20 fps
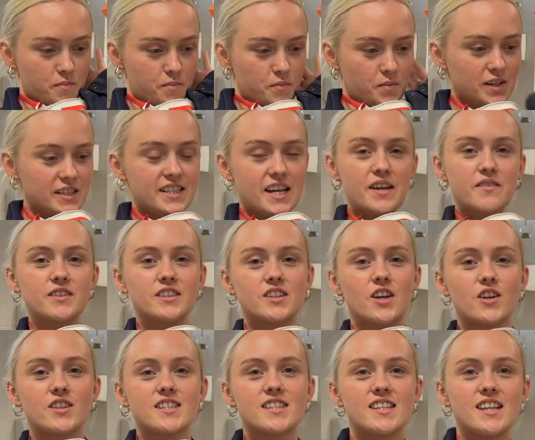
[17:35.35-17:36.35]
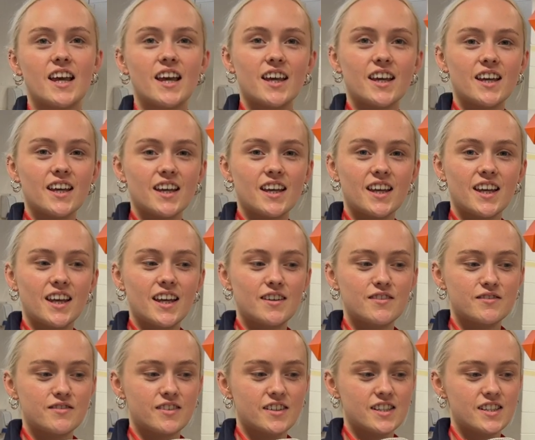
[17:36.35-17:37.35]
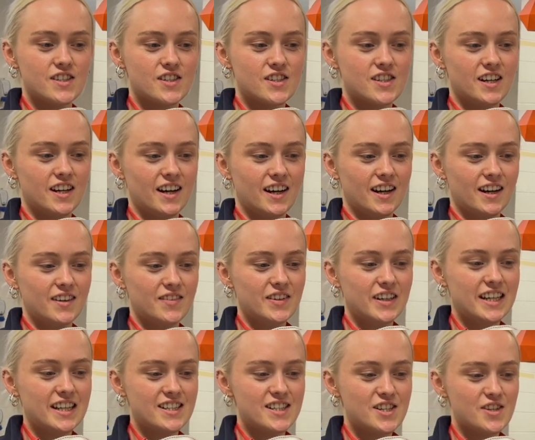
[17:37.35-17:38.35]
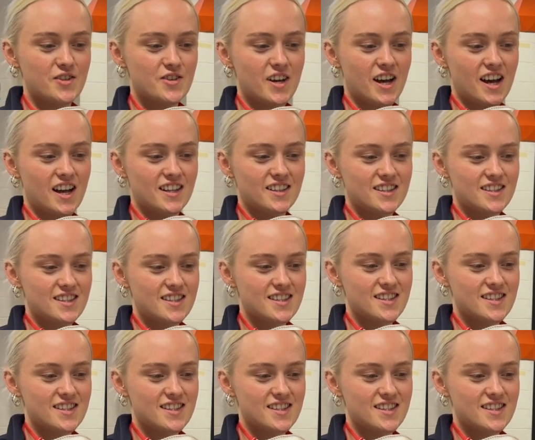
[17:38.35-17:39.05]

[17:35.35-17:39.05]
when David got sick first year when he had two oh, cons. Oh yeah, he